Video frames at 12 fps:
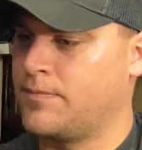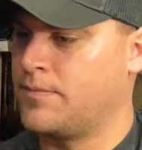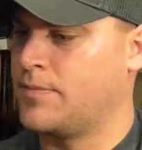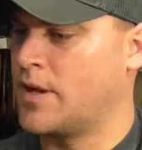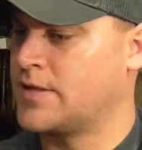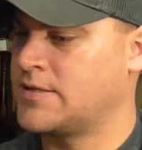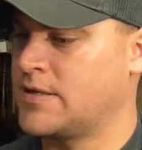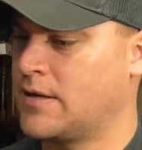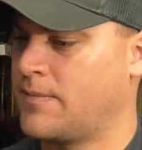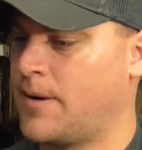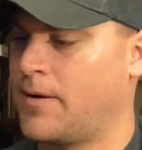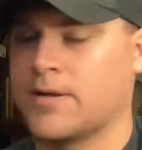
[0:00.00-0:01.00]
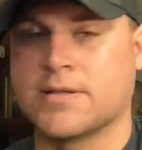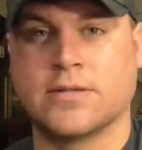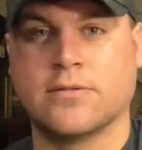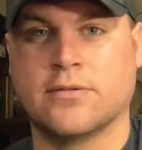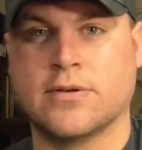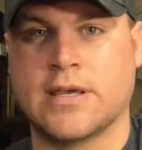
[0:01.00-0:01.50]
Nice thing about it
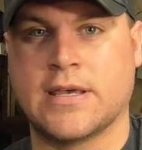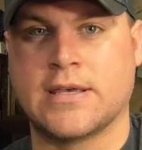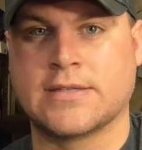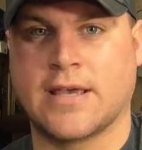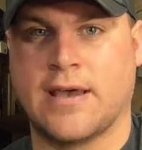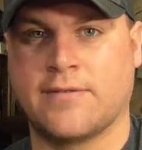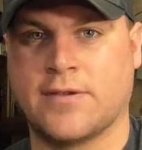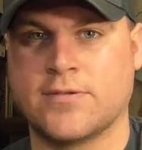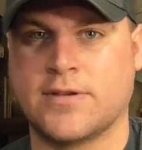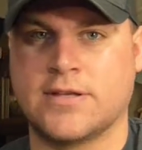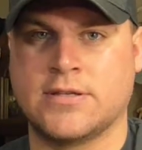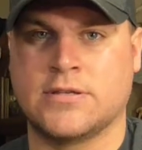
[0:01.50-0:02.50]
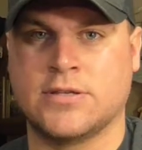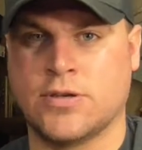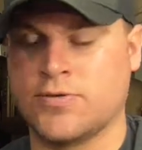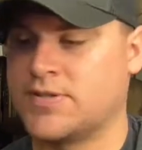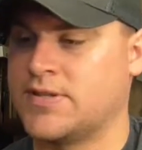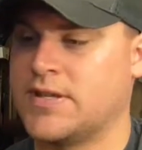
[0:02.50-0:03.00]
too is I've
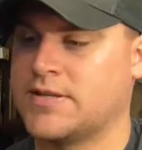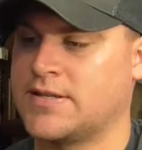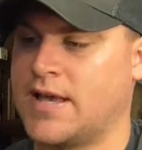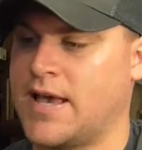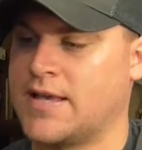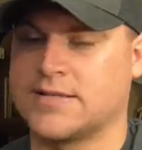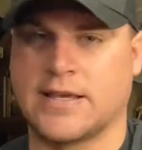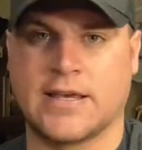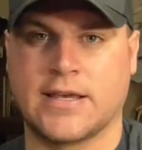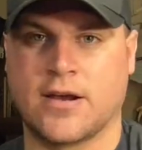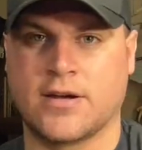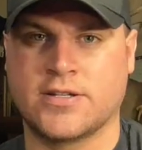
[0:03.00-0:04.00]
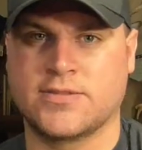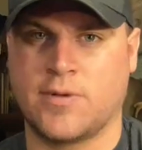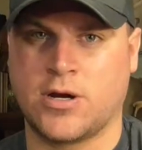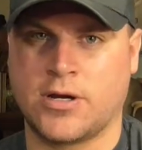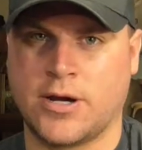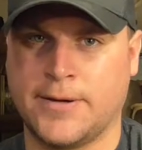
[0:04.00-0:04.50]
used this as a yardage
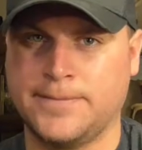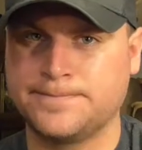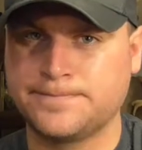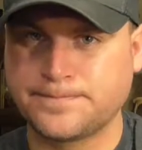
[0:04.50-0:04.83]
marker.